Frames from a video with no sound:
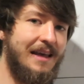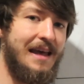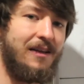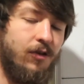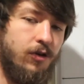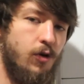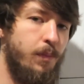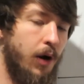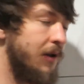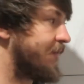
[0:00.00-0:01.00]
the key to
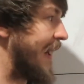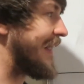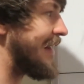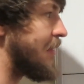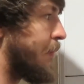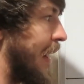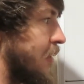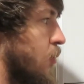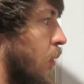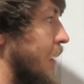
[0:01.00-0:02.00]
you burning fat, getting the
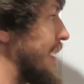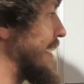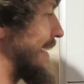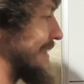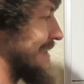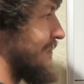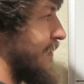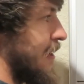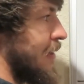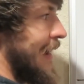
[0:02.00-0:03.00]
body you want, is
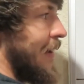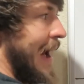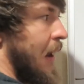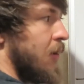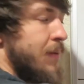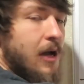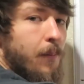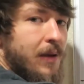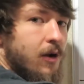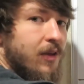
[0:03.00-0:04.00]
figuring out how to be
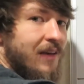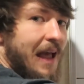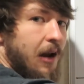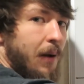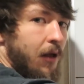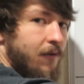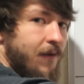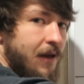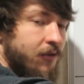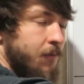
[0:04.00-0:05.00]
up here in this anabolic
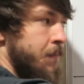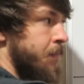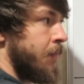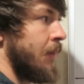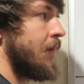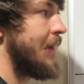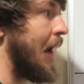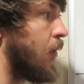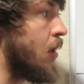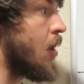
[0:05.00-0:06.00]
phase.
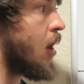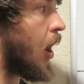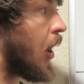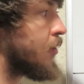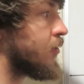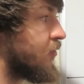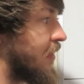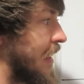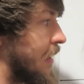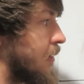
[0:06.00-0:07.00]
Now,
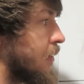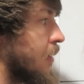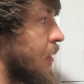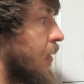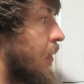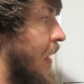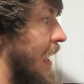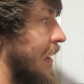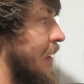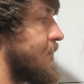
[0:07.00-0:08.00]
understand
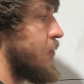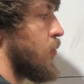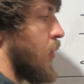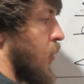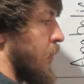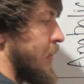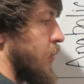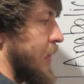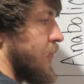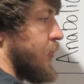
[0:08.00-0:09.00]
that if you were only
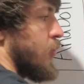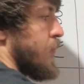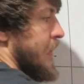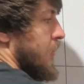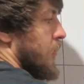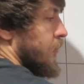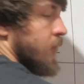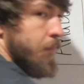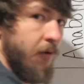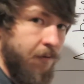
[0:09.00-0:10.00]
doing two
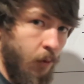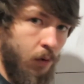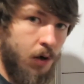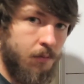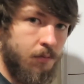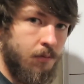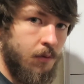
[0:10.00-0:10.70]
meals before,